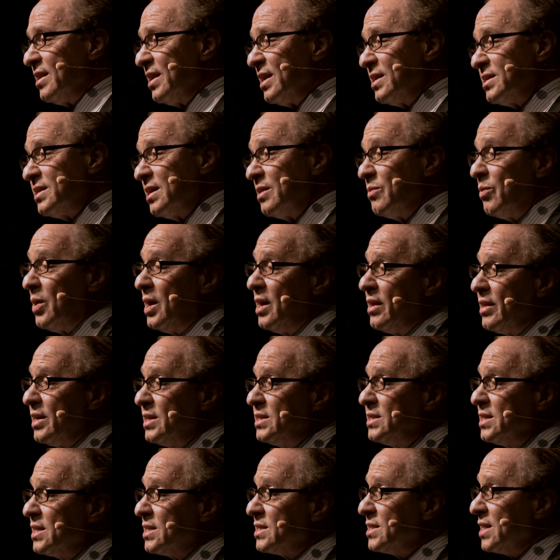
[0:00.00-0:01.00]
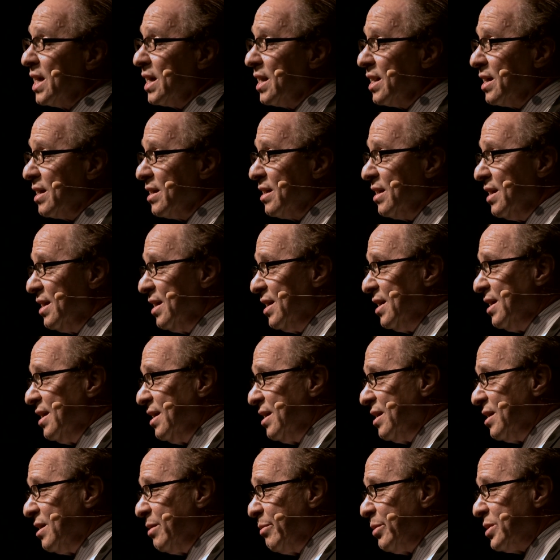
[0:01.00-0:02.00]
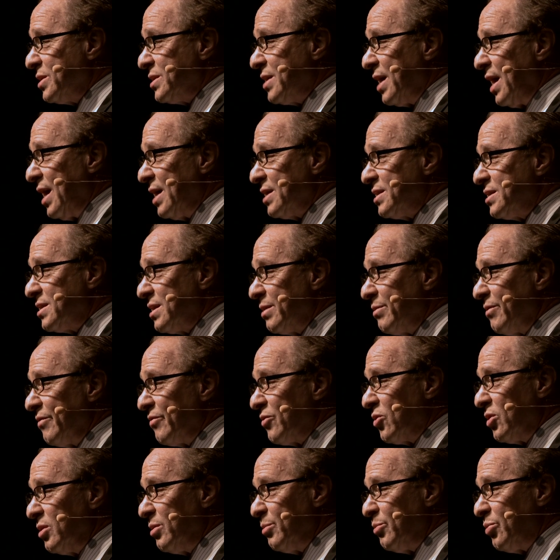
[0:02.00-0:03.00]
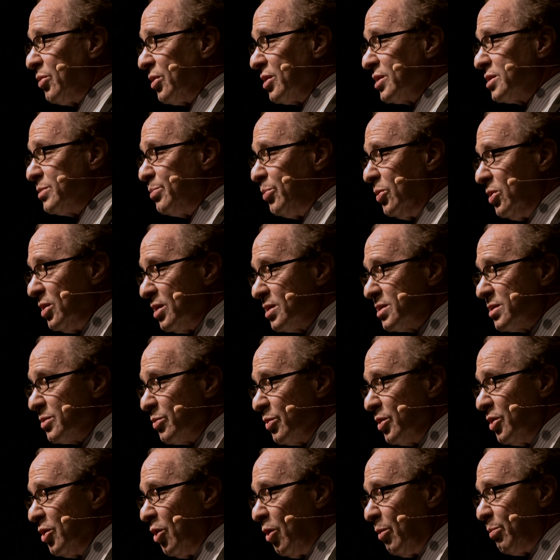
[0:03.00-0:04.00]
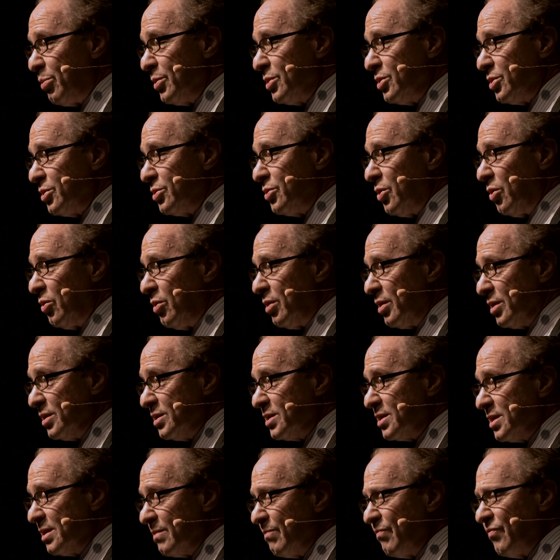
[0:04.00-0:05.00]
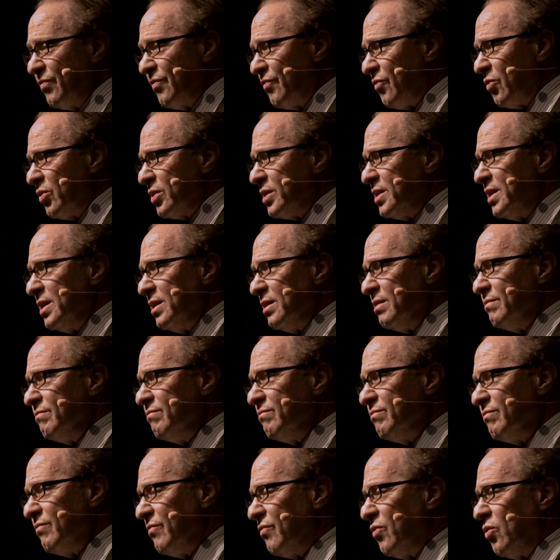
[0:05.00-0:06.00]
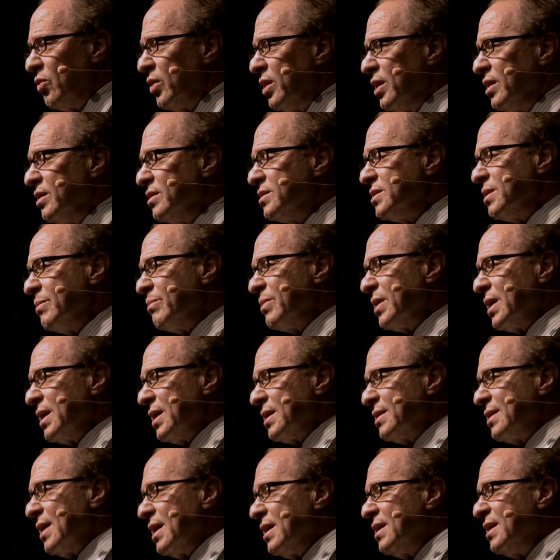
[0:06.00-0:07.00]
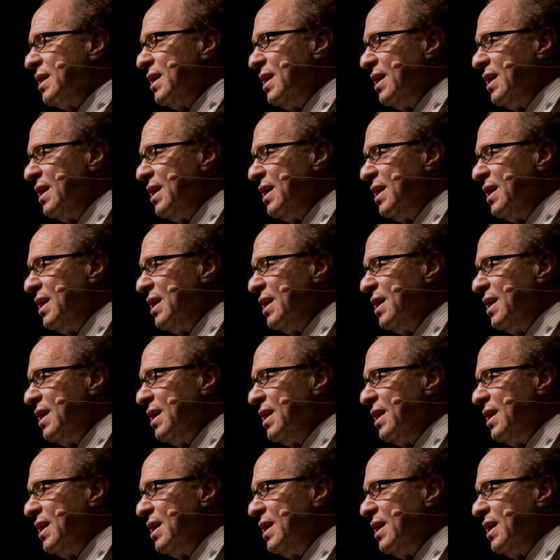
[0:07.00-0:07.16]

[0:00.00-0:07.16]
And I said, wow, that's exciting. You must have had some of Gutenberg's books when you opened your doors in 1440 or something like that.